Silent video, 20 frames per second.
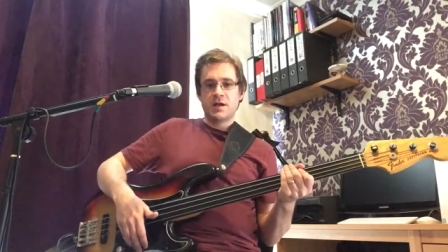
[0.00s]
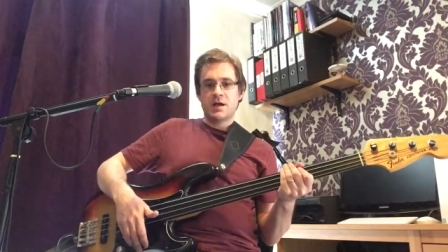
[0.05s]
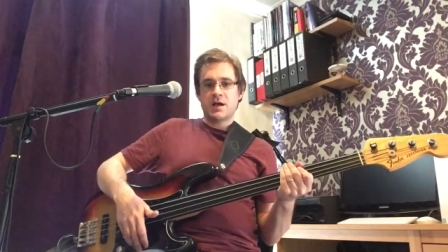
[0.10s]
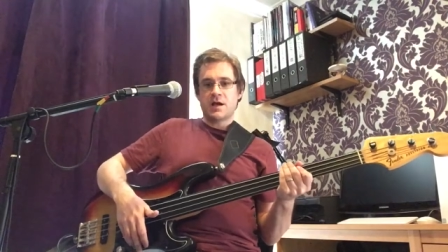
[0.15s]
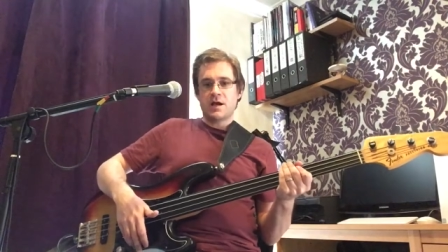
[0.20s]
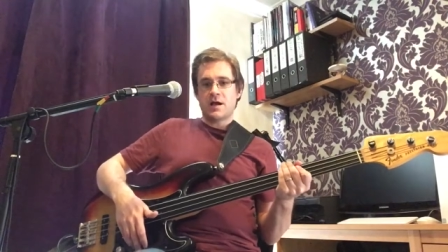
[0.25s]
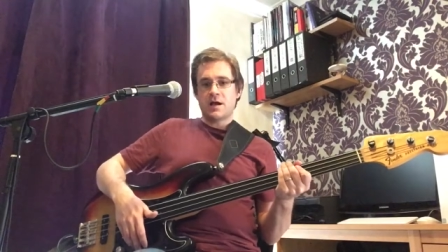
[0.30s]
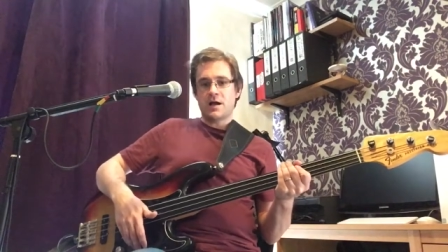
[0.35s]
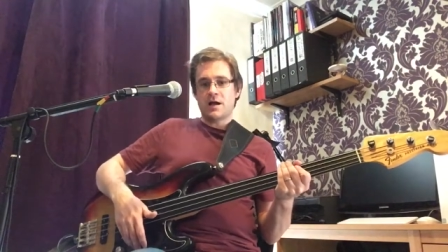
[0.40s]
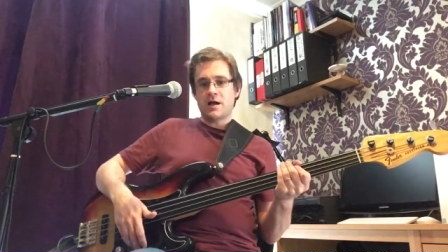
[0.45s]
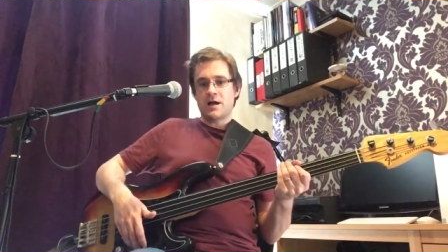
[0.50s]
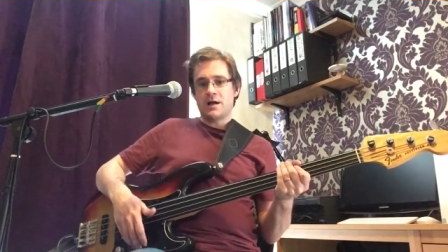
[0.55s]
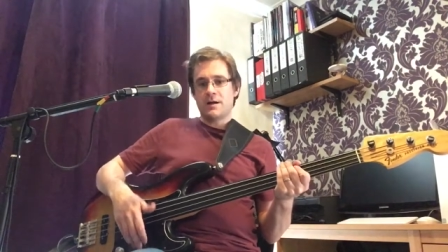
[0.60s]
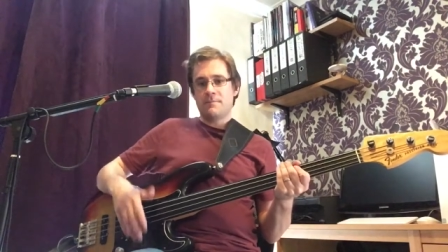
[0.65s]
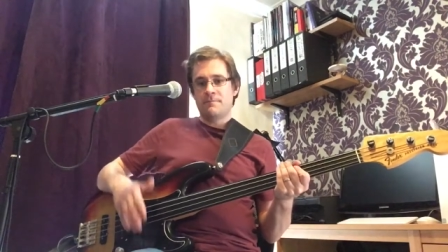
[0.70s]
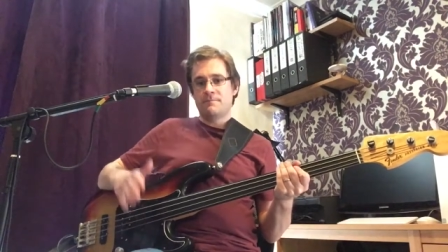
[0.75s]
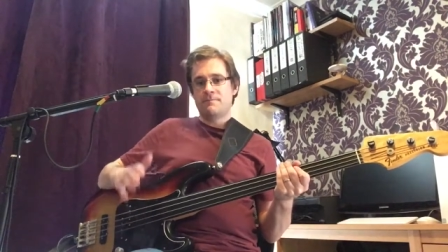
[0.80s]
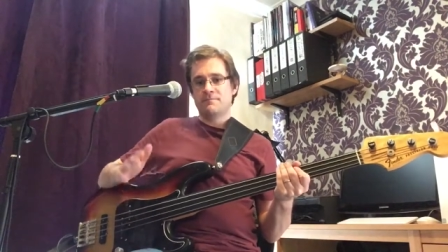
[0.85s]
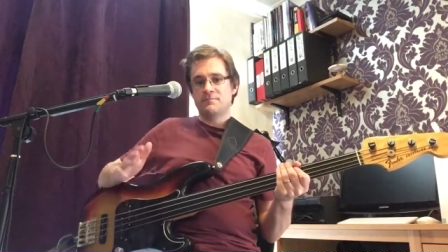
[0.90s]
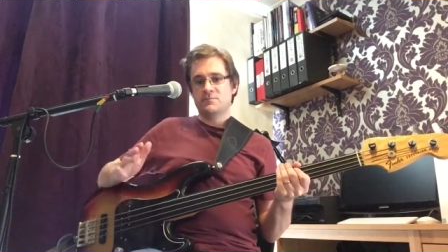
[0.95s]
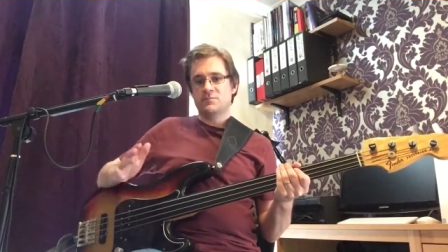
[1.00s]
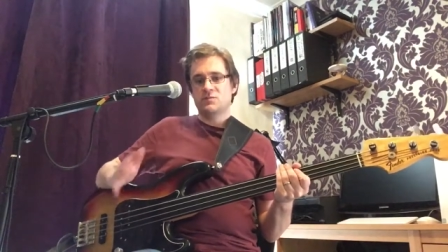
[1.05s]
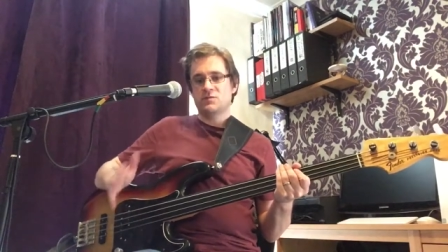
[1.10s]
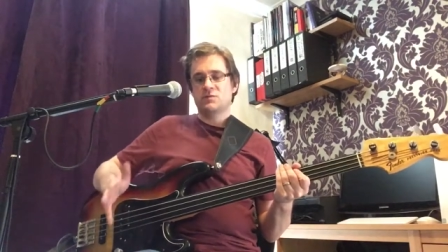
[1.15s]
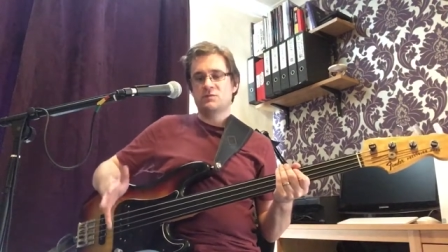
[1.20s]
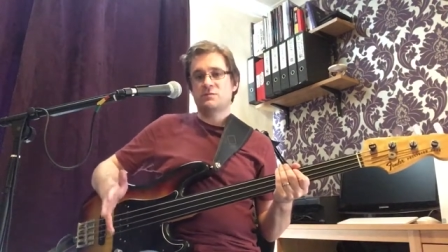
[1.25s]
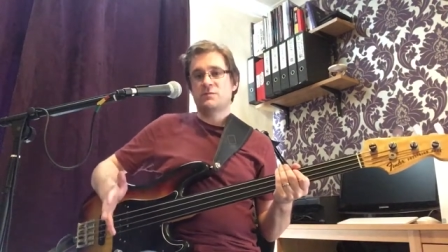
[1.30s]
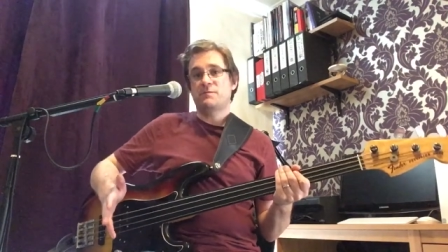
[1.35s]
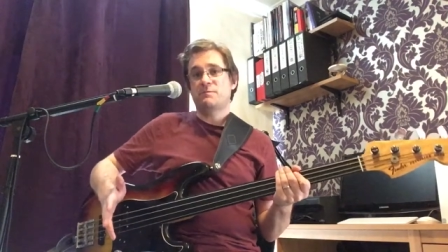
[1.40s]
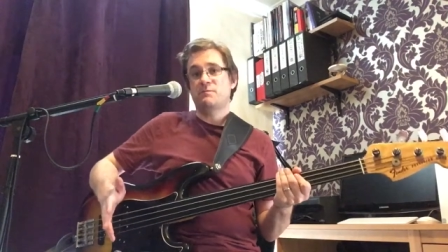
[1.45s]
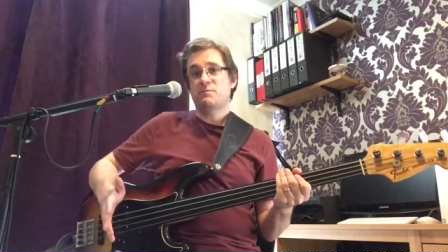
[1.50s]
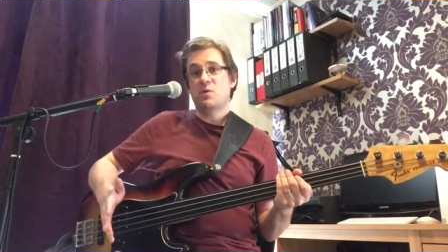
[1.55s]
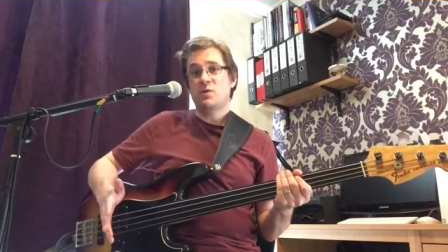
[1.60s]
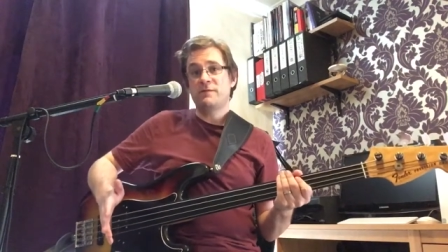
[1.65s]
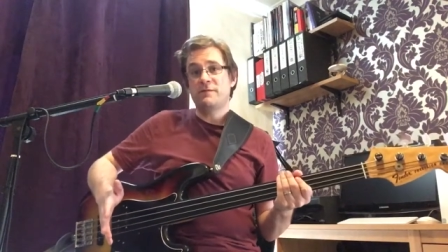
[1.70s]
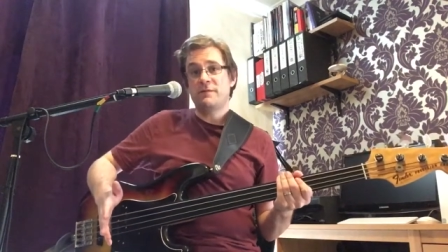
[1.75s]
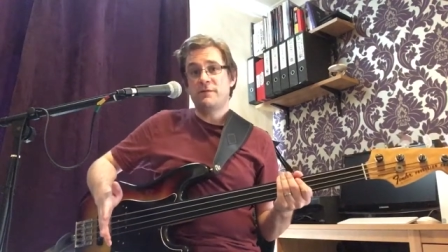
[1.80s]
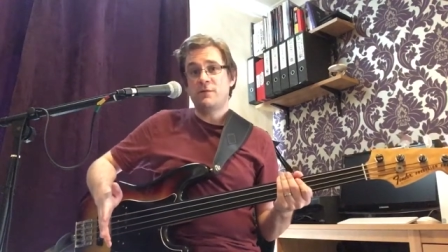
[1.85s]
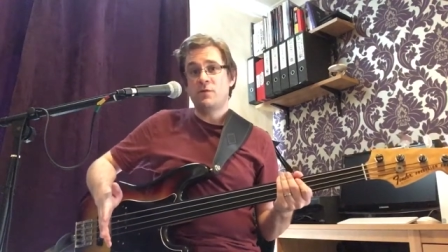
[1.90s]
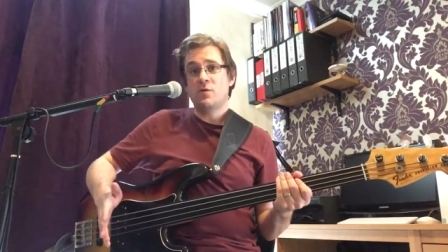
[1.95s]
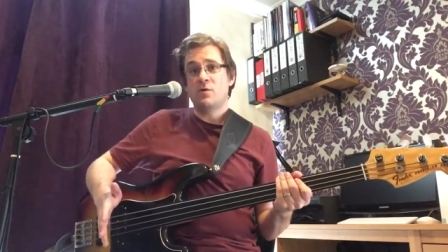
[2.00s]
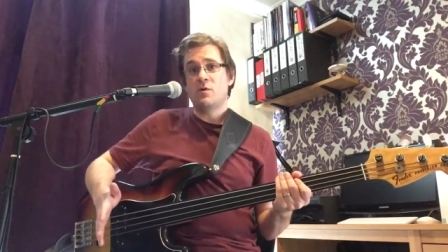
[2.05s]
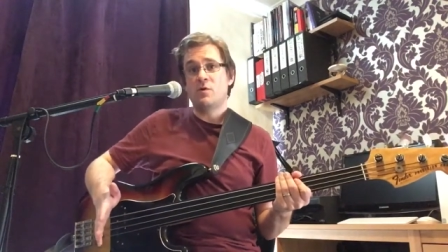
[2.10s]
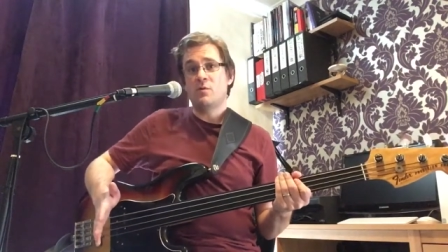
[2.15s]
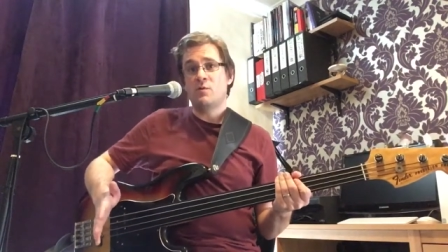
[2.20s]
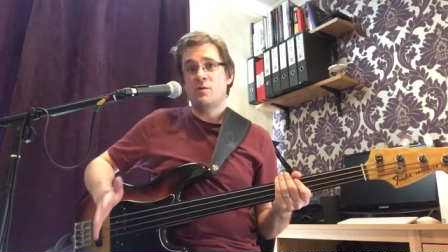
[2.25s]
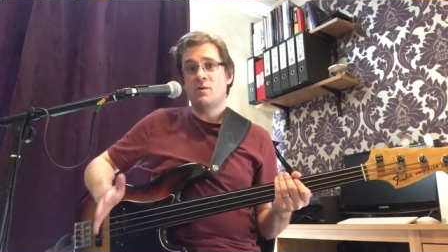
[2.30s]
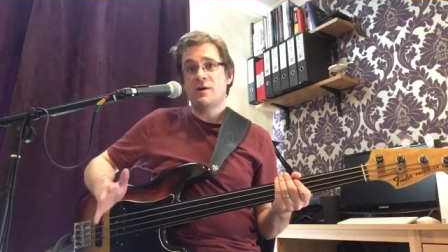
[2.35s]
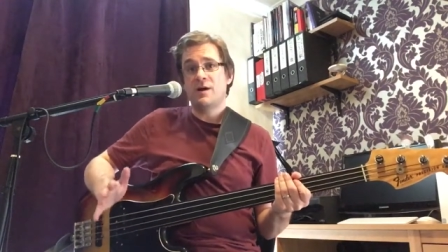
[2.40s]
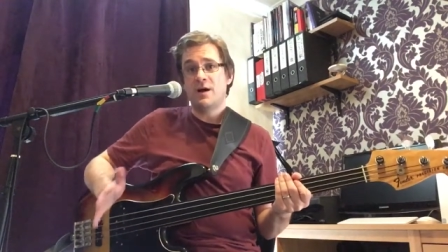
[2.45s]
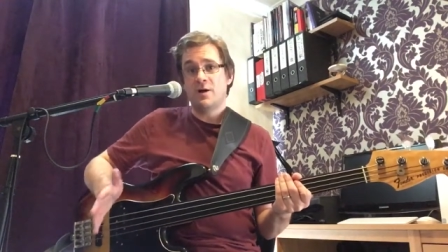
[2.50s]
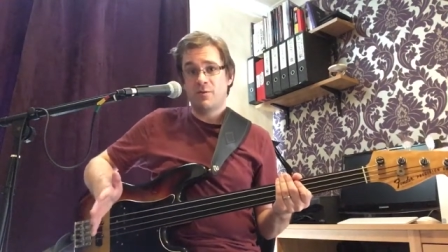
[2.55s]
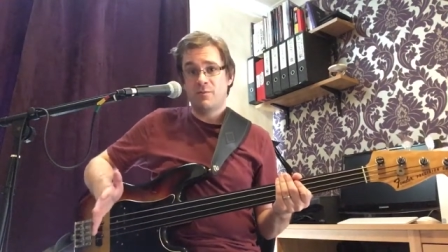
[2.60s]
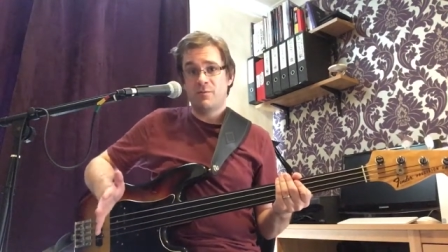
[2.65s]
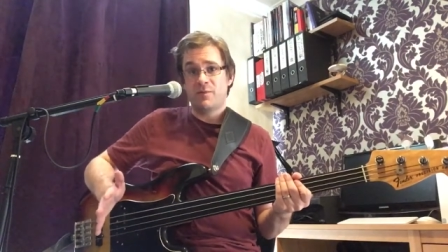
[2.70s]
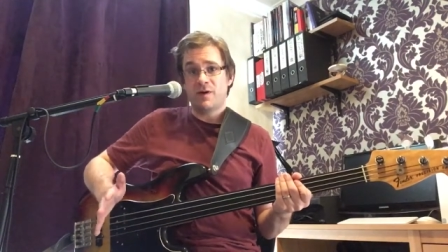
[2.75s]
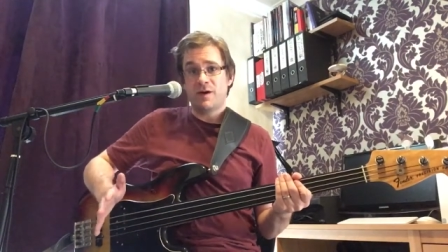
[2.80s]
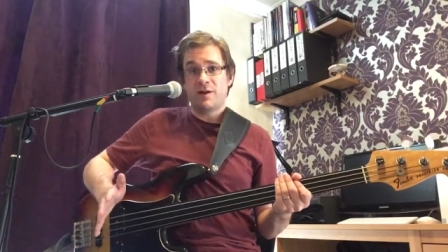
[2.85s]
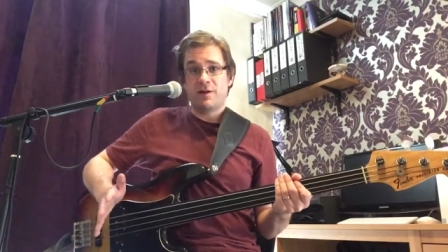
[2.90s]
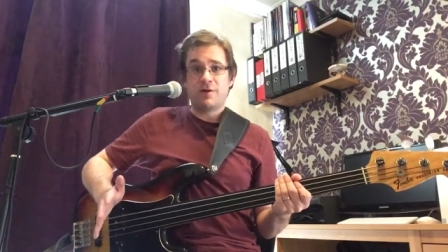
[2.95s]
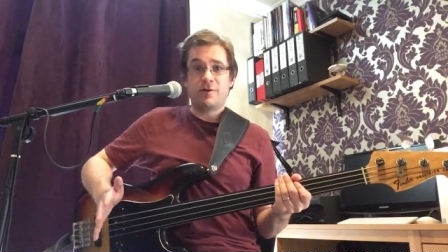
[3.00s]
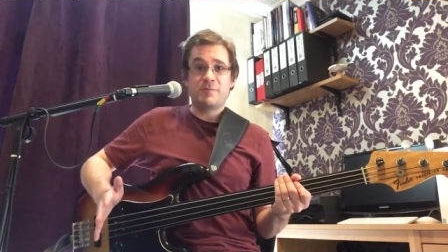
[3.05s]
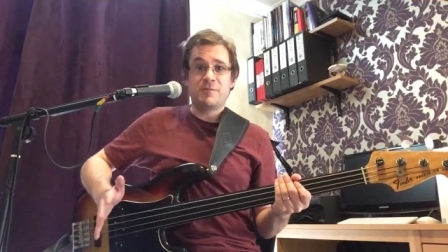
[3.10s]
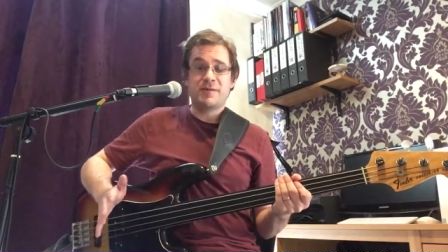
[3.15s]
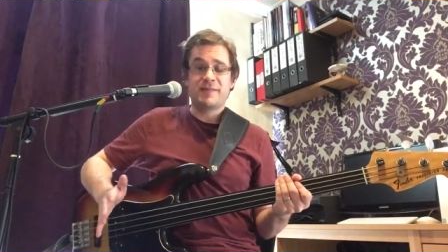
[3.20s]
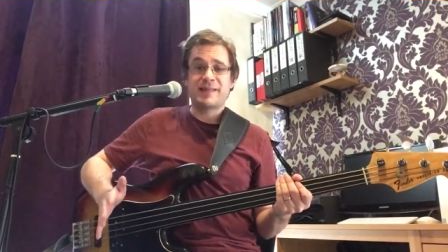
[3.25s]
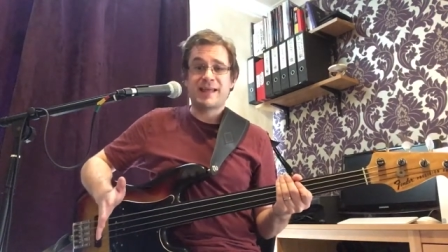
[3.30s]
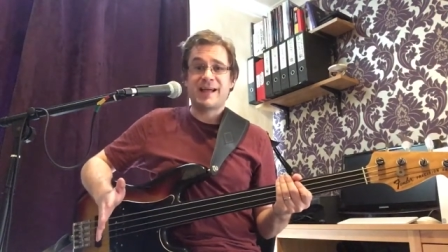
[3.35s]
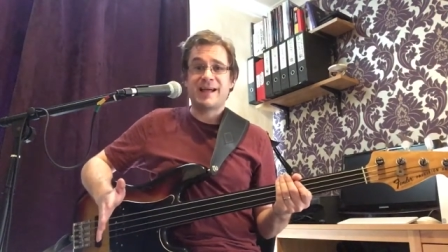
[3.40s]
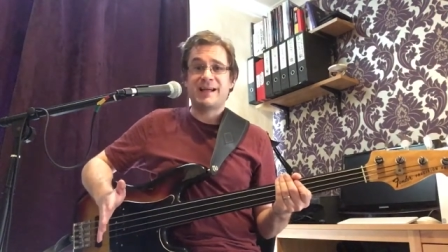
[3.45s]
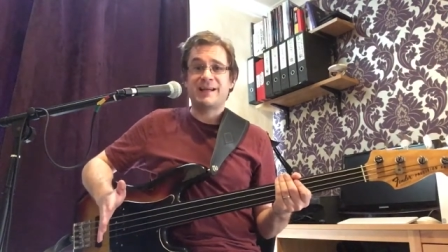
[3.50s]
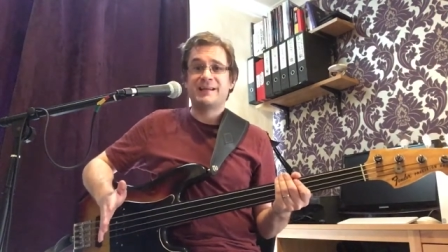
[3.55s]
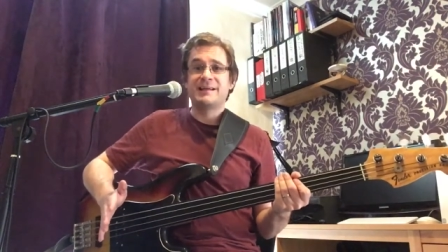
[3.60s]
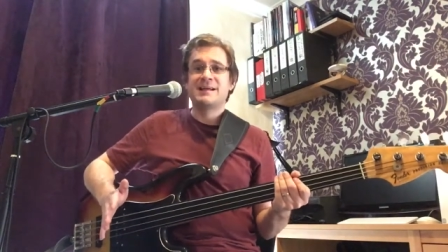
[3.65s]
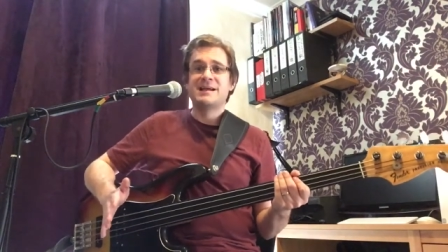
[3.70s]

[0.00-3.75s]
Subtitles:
Um, Point four will help a lot with that,